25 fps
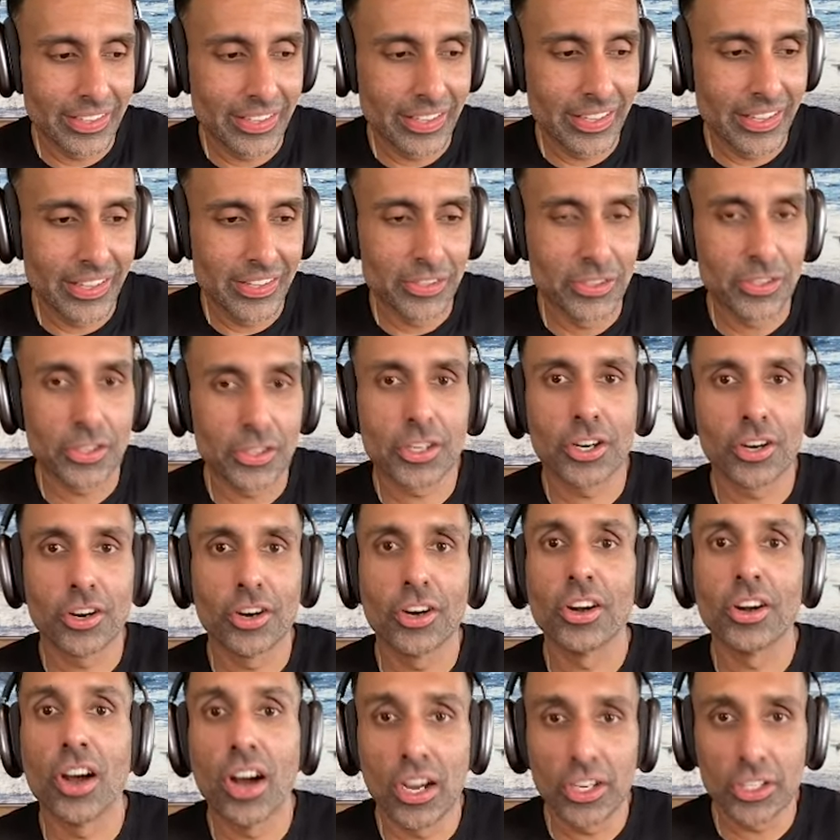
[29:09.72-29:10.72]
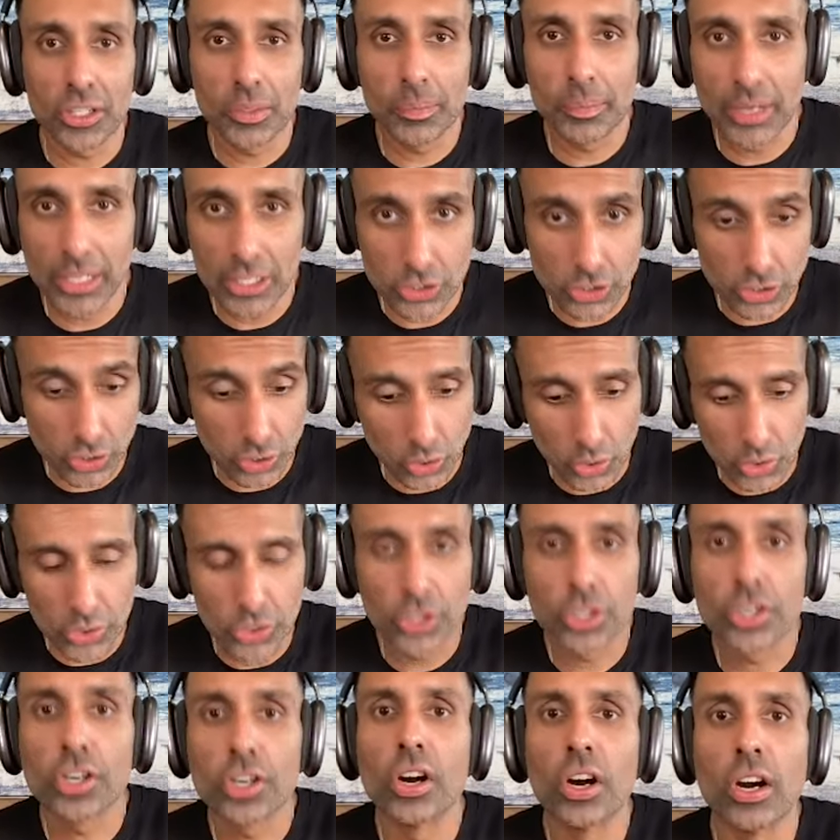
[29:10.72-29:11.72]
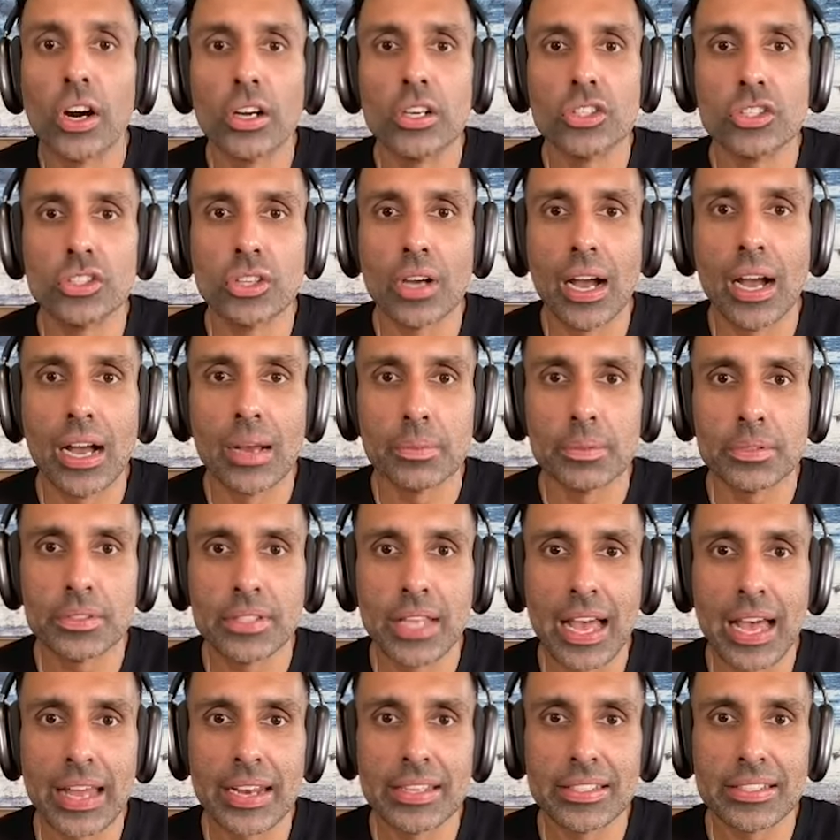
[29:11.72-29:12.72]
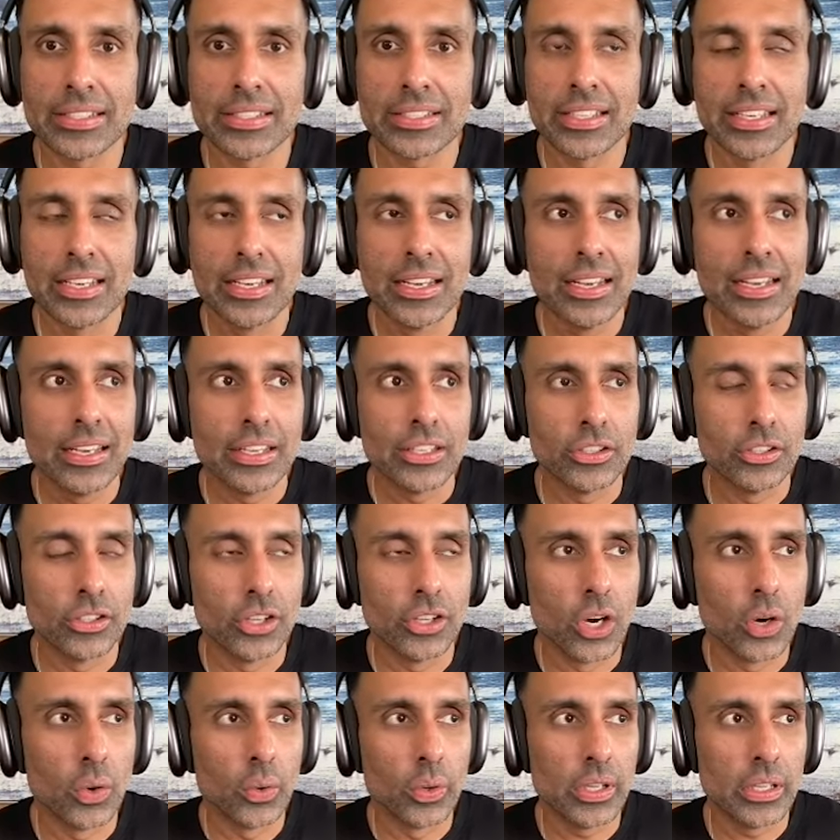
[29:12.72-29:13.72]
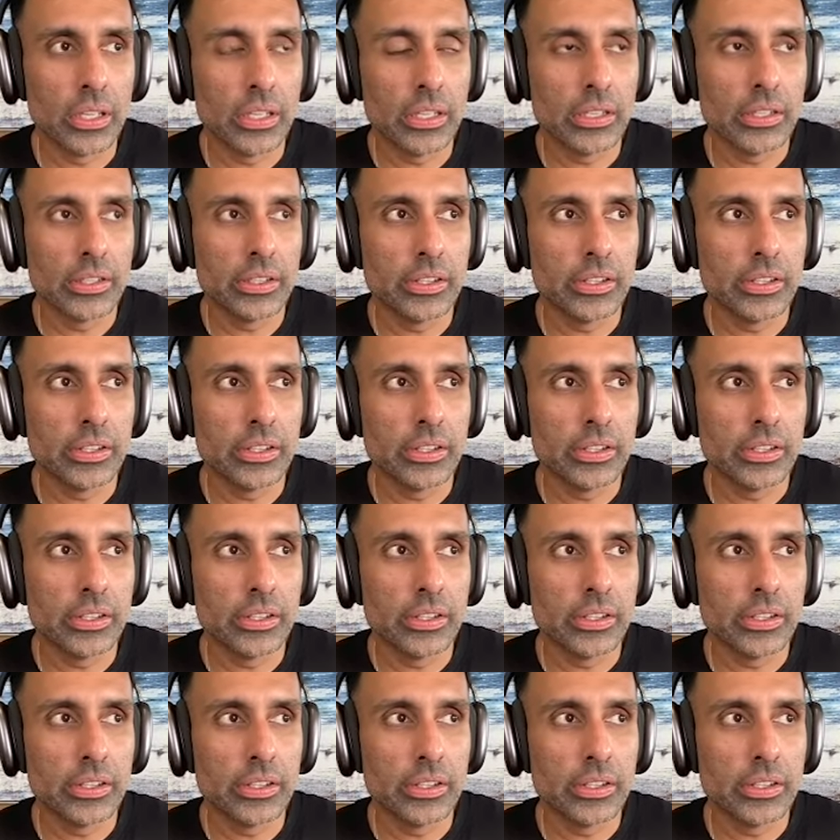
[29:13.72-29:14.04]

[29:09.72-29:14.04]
in your current occupation or your current job status you know